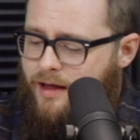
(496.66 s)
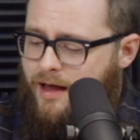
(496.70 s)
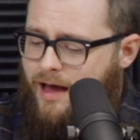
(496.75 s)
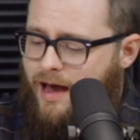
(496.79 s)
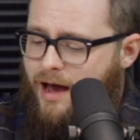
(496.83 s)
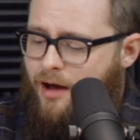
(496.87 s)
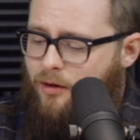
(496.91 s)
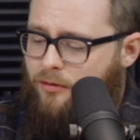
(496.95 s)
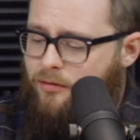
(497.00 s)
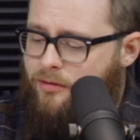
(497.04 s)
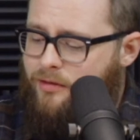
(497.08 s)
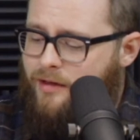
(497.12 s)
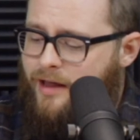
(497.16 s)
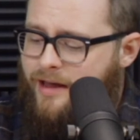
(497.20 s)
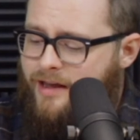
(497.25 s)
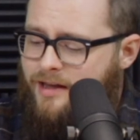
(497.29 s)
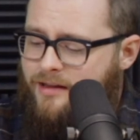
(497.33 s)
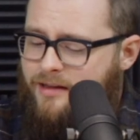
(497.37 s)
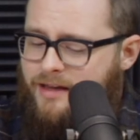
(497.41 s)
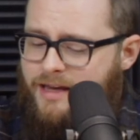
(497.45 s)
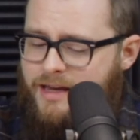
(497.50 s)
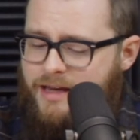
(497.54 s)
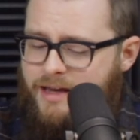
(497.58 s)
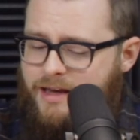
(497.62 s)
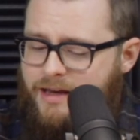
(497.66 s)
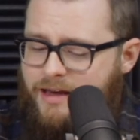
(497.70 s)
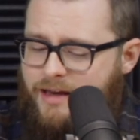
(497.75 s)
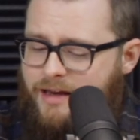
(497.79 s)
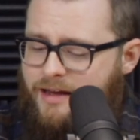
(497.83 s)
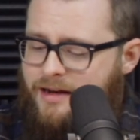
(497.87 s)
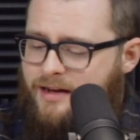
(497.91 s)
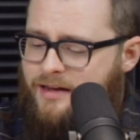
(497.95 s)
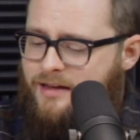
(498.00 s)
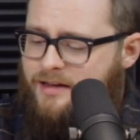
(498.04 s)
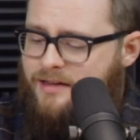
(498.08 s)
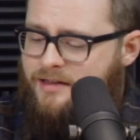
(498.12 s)
How likely
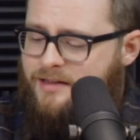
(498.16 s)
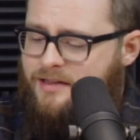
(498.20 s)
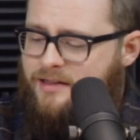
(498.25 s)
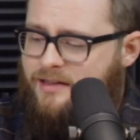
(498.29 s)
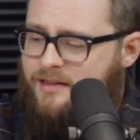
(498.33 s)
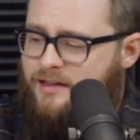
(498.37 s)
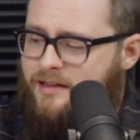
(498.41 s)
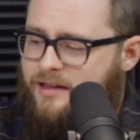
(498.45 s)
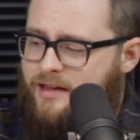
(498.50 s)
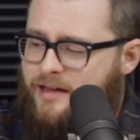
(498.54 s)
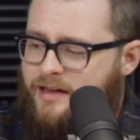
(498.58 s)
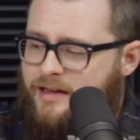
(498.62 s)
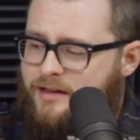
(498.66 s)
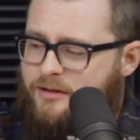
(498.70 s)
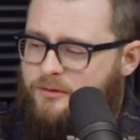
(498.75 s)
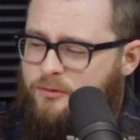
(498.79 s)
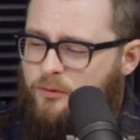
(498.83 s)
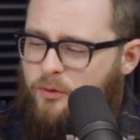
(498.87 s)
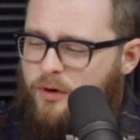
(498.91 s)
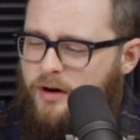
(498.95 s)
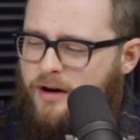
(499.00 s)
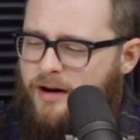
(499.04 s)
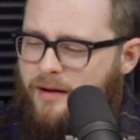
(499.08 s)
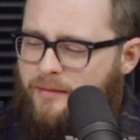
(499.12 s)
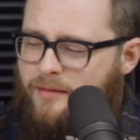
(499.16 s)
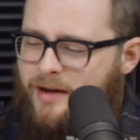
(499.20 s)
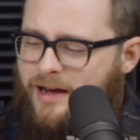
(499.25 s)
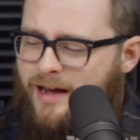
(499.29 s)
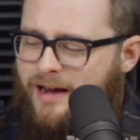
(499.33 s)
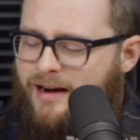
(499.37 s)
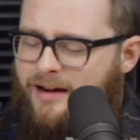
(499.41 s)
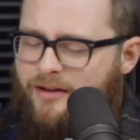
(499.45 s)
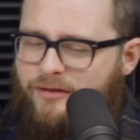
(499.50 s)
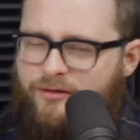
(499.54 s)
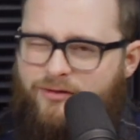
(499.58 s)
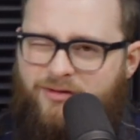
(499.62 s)
it is is where I'm
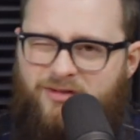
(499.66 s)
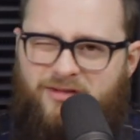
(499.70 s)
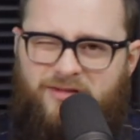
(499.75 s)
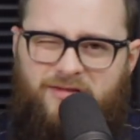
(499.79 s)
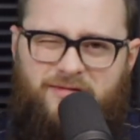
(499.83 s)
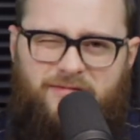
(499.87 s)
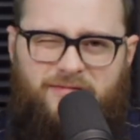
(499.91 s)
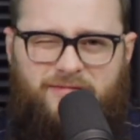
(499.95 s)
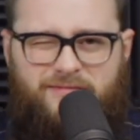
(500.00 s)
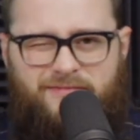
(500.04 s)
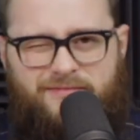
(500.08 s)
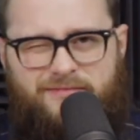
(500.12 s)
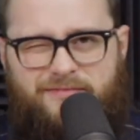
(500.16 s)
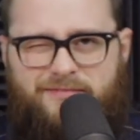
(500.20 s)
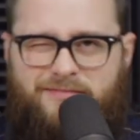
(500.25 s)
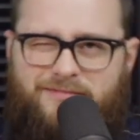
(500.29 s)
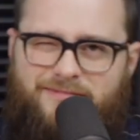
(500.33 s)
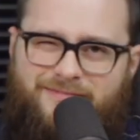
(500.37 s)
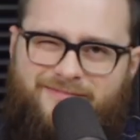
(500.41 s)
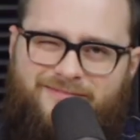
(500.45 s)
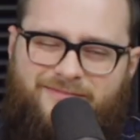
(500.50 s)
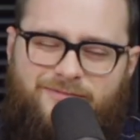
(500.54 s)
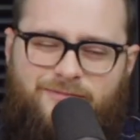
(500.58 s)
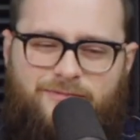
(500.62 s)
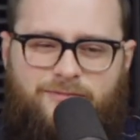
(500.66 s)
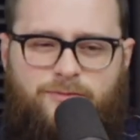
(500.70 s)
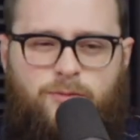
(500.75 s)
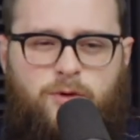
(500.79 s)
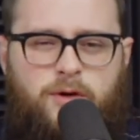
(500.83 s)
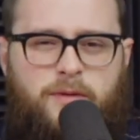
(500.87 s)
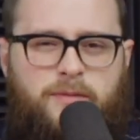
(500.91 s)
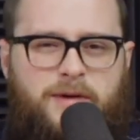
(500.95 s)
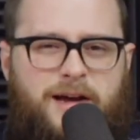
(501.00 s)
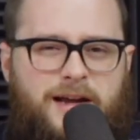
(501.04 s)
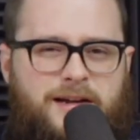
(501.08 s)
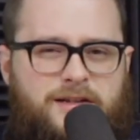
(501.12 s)
kind of
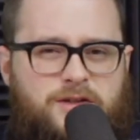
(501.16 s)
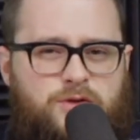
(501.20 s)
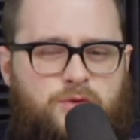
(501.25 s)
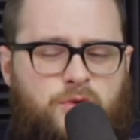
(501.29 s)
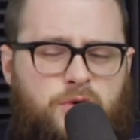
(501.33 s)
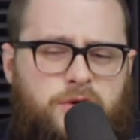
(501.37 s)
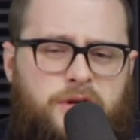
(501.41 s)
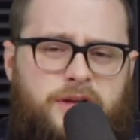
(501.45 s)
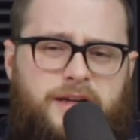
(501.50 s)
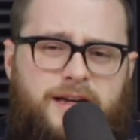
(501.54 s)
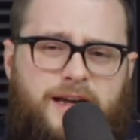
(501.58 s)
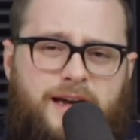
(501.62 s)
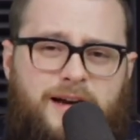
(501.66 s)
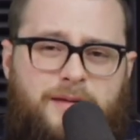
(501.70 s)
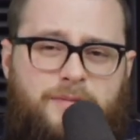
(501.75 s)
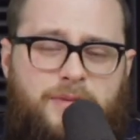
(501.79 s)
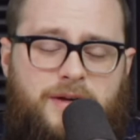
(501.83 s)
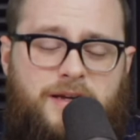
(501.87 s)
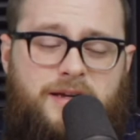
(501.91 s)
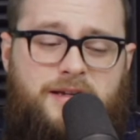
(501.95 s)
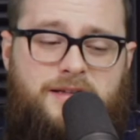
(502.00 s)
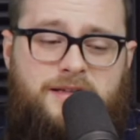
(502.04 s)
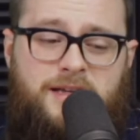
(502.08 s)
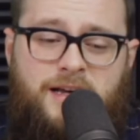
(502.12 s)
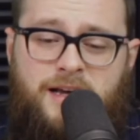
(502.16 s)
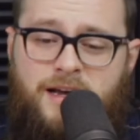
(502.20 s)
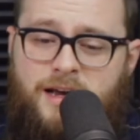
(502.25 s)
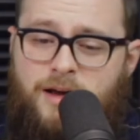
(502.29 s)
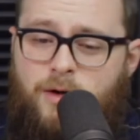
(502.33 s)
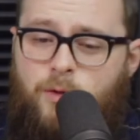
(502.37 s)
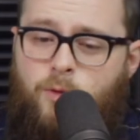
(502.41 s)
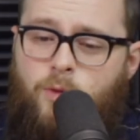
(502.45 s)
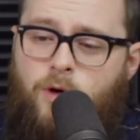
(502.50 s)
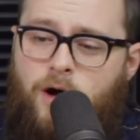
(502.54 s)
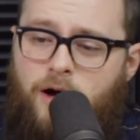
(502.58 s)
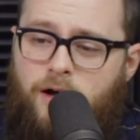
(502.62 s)
where I'm kind of squirrely on it because
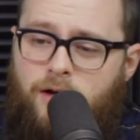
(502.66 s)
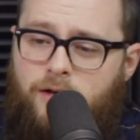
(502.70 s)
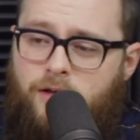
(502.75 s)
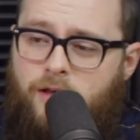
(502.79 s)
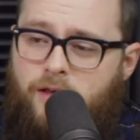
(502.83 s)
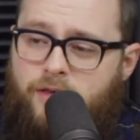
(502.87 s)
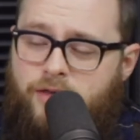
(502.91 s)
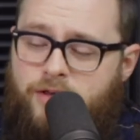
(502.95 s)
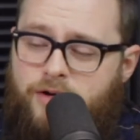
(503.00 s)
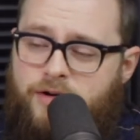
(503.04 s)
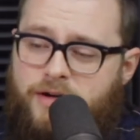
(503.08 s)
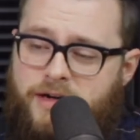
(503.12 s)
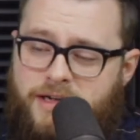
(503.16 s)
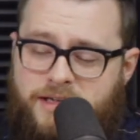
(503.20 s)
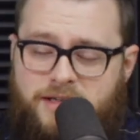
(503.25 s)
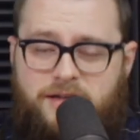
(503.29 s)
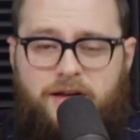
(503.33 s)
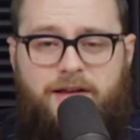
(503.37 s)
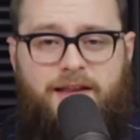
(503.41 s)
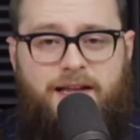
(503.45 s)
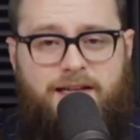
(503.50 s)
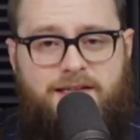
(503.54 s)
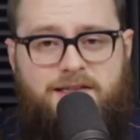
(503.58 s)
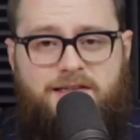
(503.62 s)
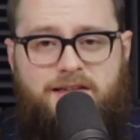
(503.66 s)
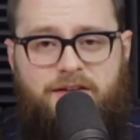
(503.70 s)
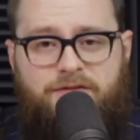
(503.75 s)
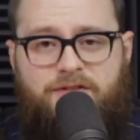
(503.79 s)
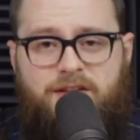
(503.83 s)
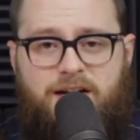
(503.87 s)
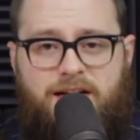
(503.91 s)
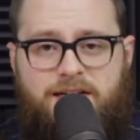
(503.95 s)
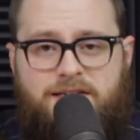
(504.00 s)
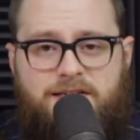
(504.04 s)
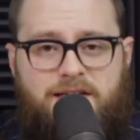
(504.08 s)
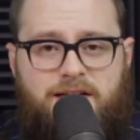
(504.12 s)
while there is all that
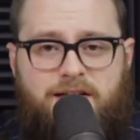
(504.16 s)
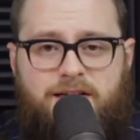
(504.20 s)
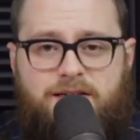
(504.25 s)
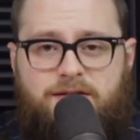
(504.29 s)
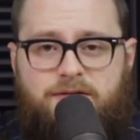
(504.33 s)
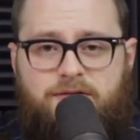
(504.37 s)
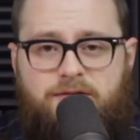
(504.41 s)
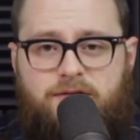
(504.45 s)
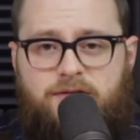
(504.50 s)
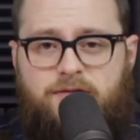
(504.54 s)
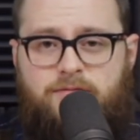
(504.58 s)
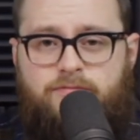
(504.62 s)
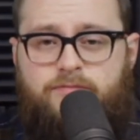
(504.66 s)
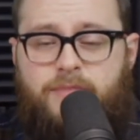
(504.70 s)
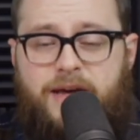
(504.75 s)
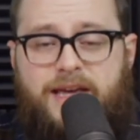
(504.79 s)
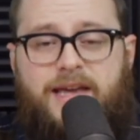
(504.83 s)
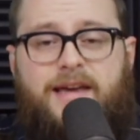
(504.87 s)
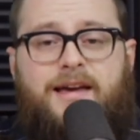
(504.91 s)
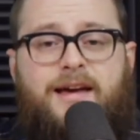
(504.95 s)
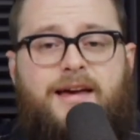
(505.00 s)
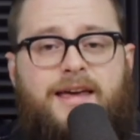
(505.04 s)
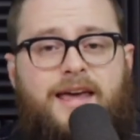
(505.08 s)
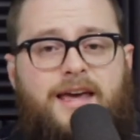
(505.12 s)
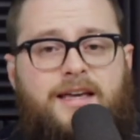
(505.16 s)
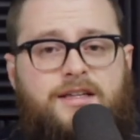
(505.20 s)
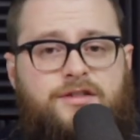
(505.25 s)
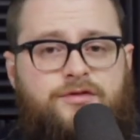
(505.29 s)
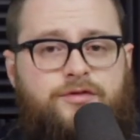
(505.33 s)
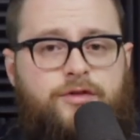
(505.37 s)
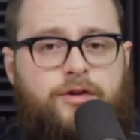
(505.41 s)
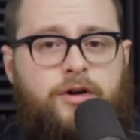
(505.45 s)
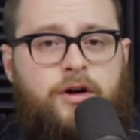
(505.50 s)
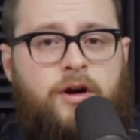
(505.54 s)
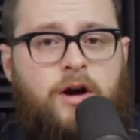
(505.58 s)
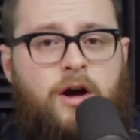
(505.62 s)
stuff that I said making a case
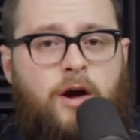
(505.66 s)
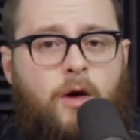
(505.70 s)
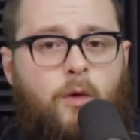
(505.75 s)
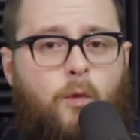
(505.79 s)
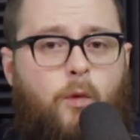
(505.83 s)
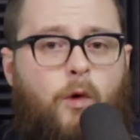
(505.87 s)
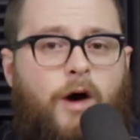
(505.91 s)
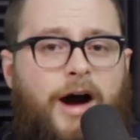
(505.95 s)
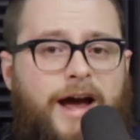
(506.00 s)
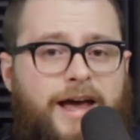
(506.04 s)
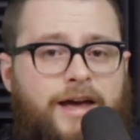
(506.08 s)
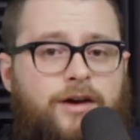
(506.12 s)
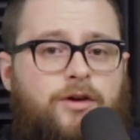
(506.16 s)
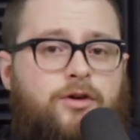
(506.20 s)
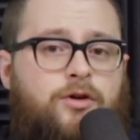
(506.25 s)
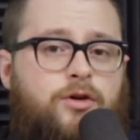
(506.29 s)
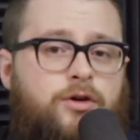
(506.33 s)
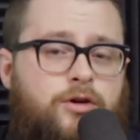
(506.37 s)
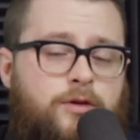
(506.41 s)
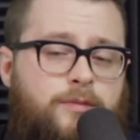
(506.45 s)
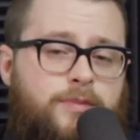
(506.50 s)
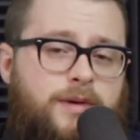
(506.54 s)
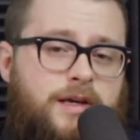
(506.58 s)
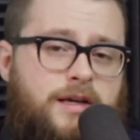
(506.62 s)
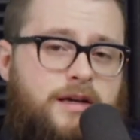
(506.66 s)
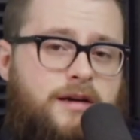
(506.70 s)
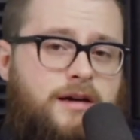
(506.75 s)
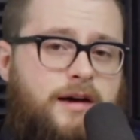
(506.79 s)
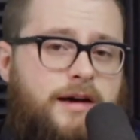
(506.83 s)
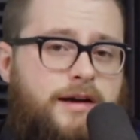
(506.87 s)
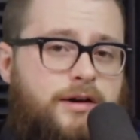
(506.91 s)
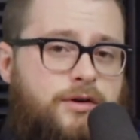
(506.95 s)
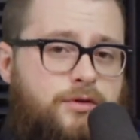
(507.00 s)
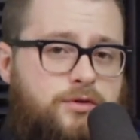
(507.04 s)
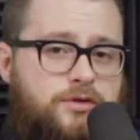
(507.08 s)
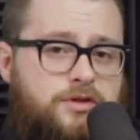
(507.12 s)
for why it could be
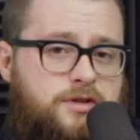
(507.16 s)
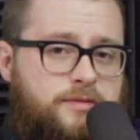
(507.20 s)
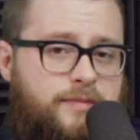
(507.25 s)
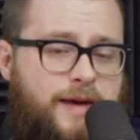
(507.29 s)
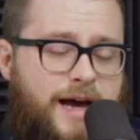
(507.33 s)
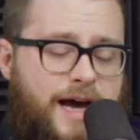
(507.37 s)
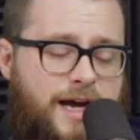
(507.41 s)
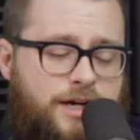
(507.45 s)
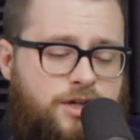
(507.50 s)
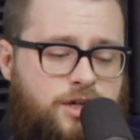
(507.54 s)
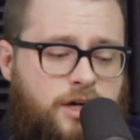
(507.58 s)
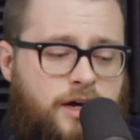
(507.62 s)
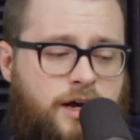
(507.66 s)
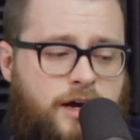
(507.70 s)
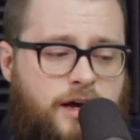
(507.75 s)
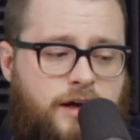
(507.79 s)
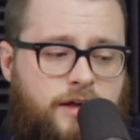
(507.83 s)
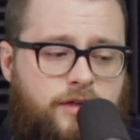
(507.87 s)
a new Smash.